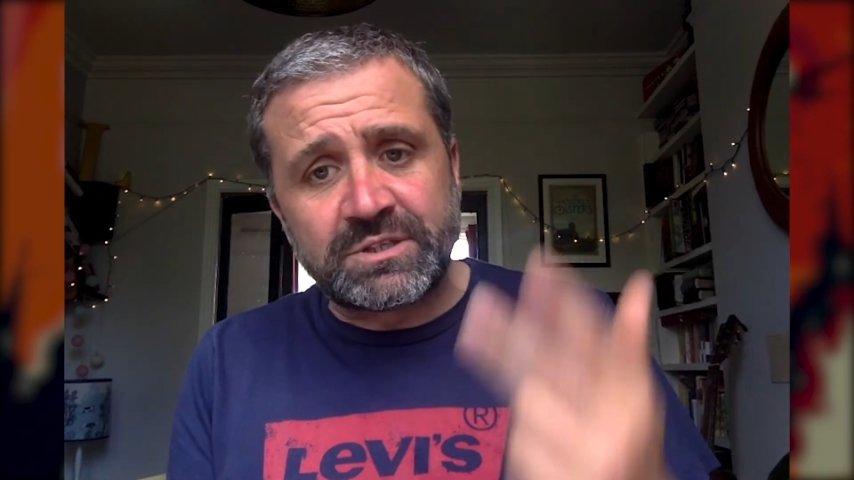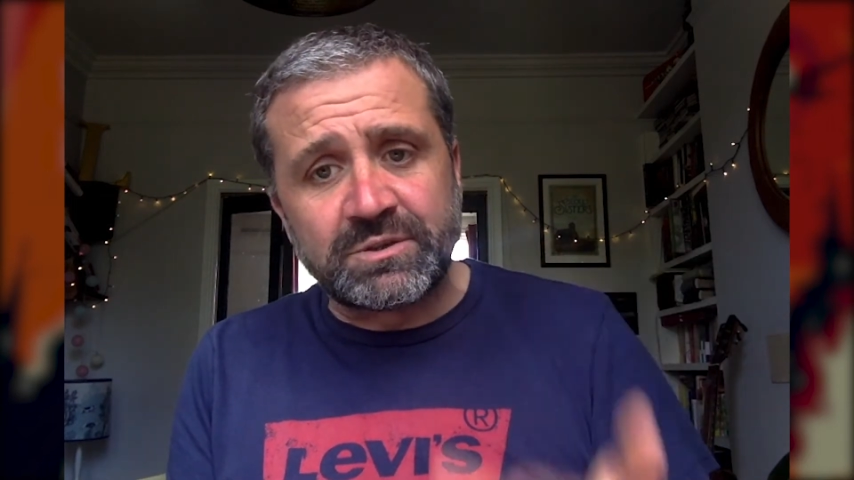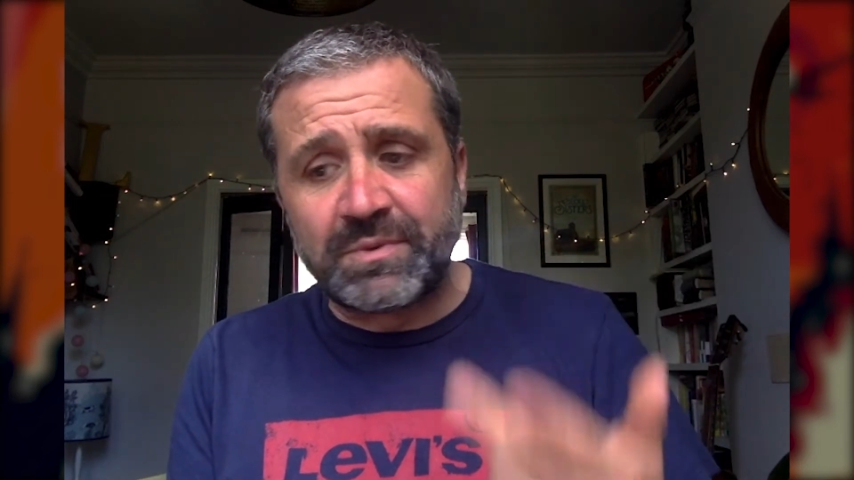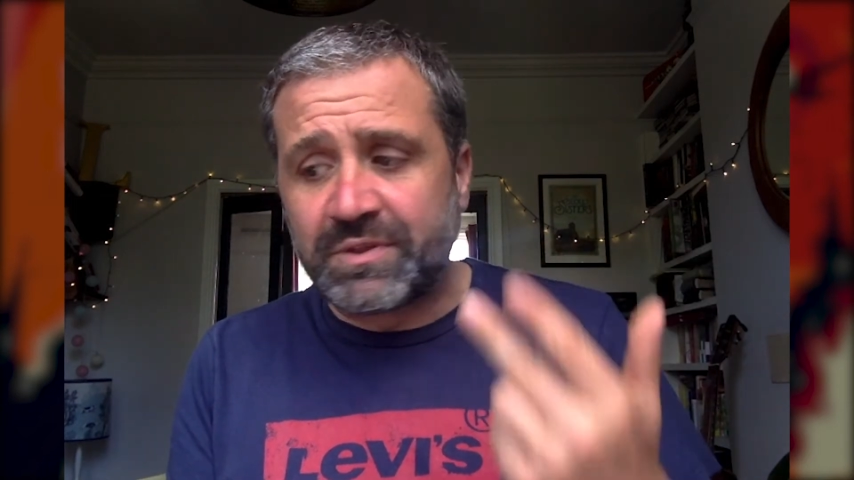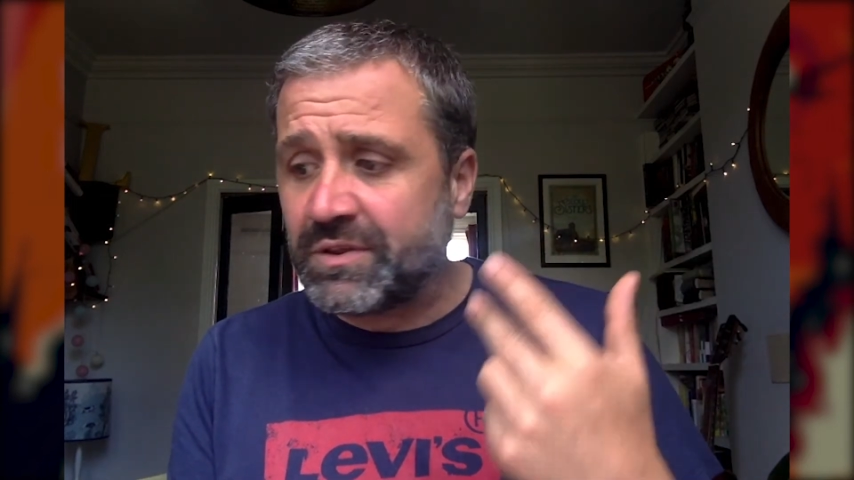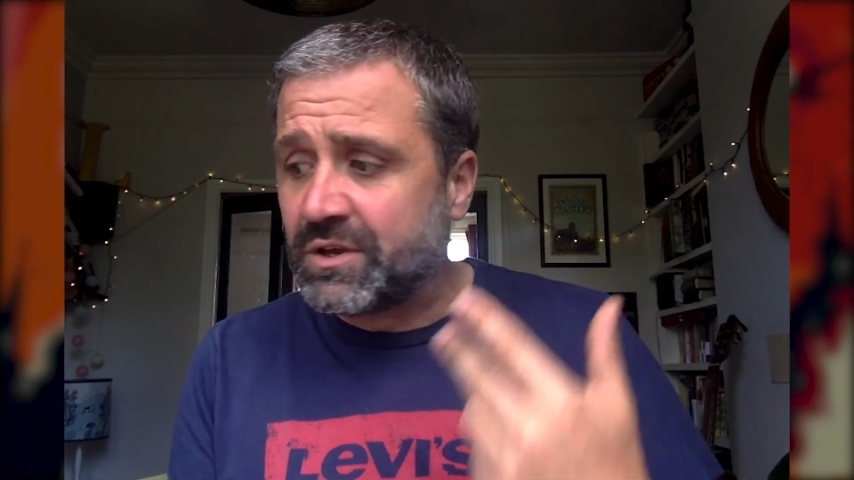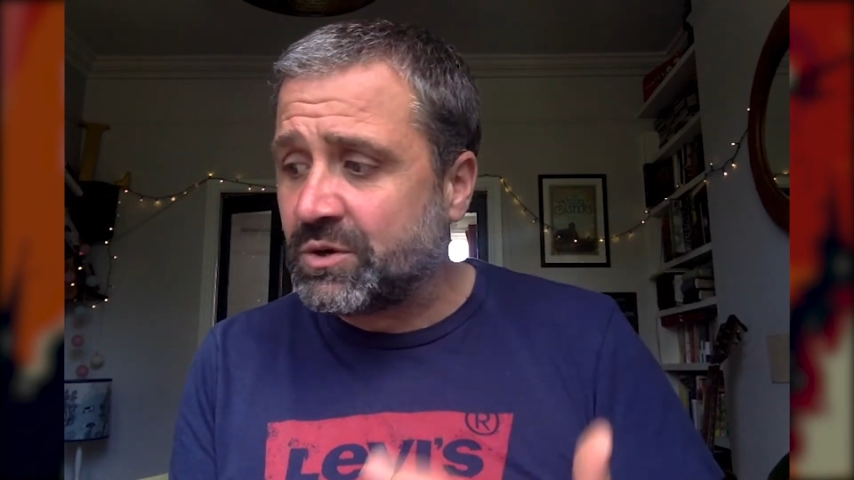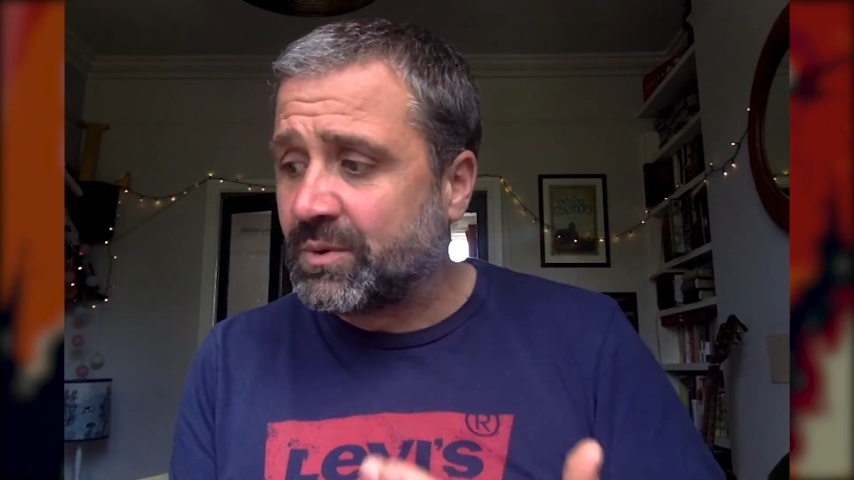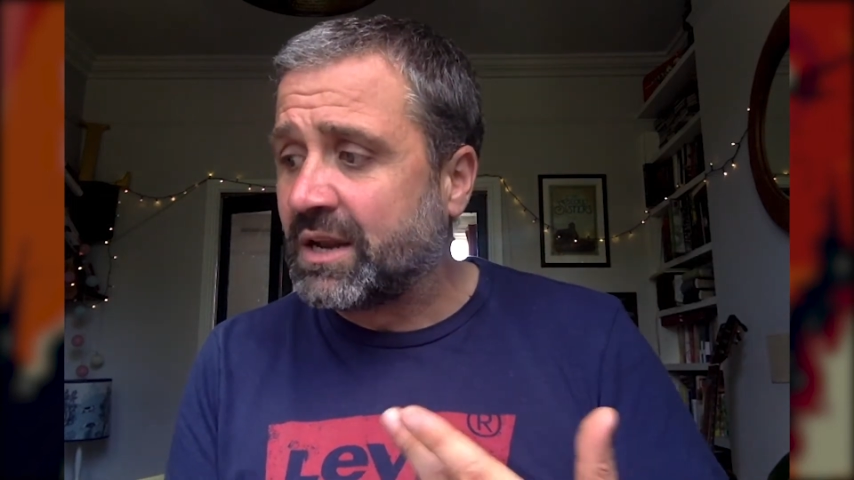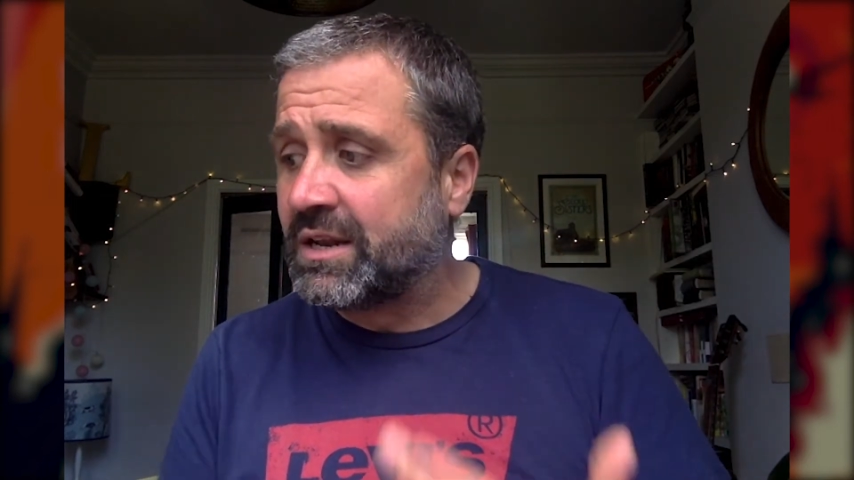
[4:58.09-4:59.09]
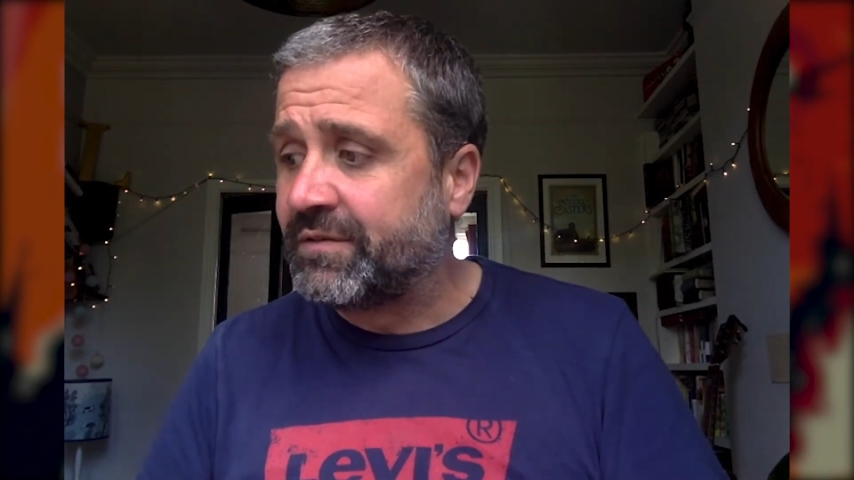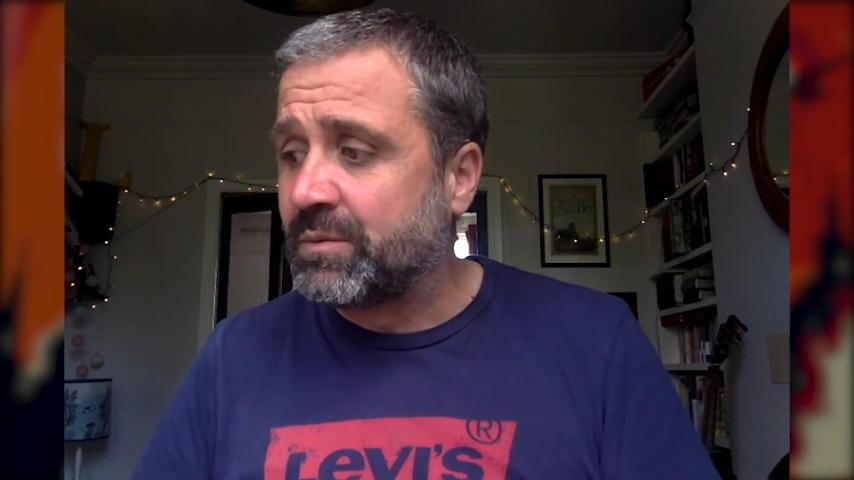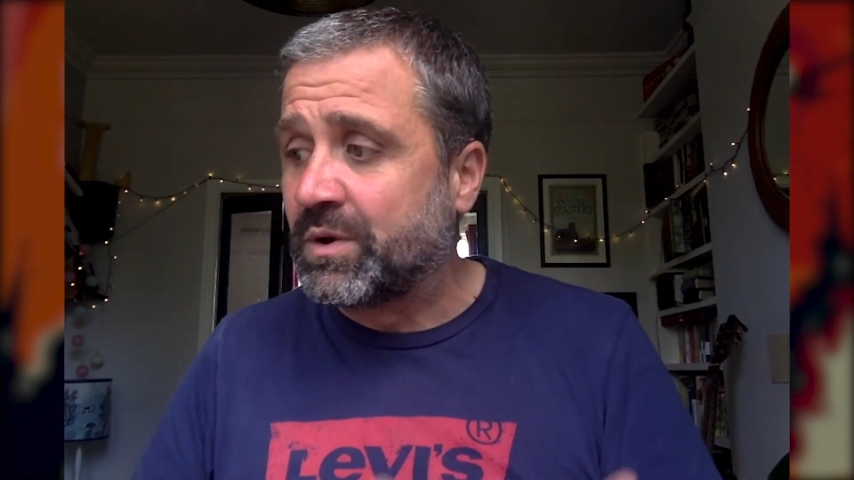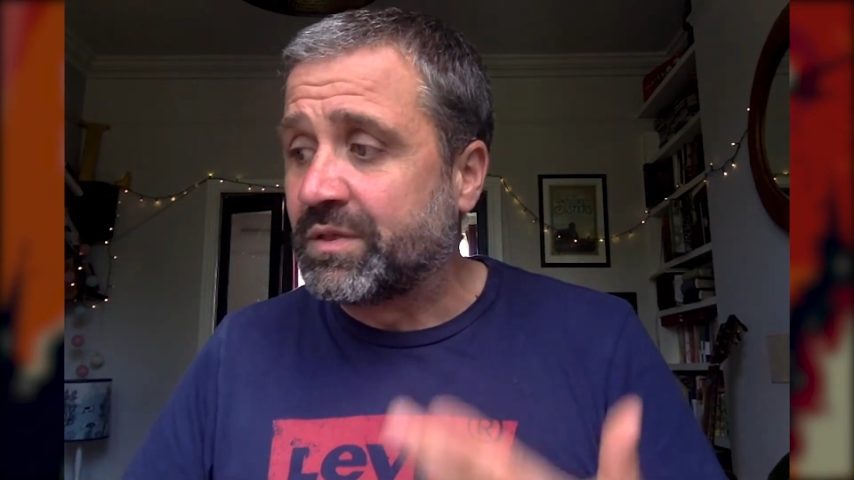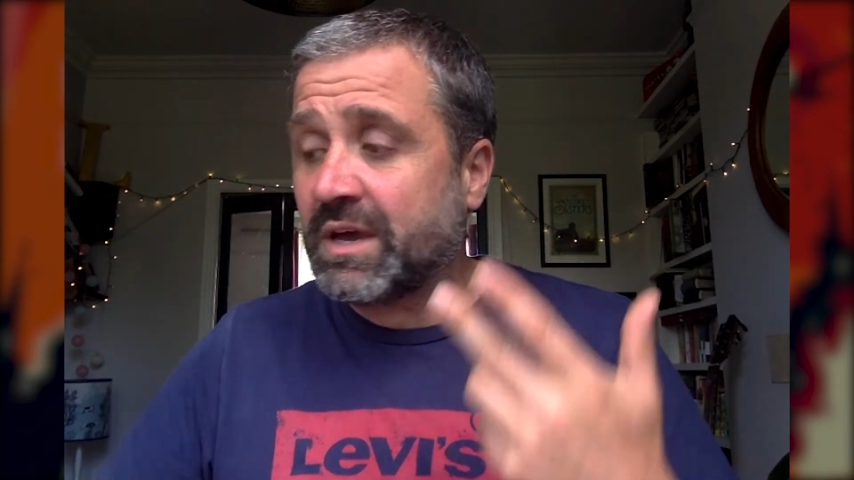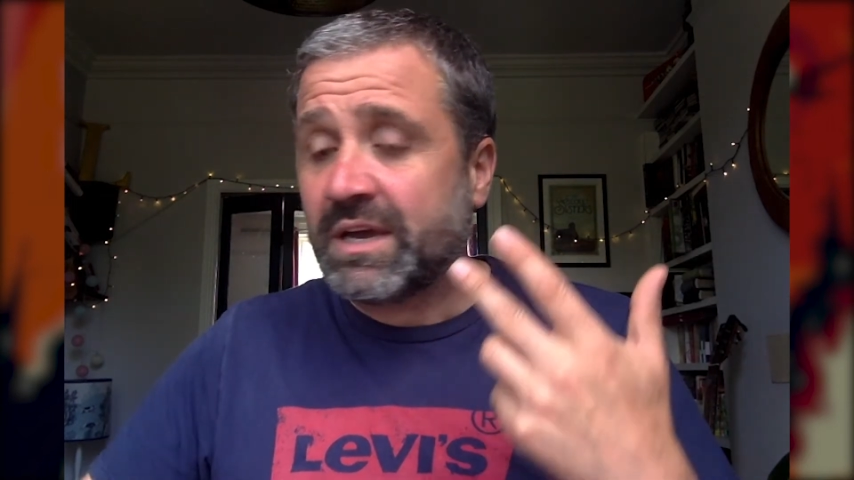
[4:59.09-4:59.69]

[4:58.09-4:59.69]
something that you are living with,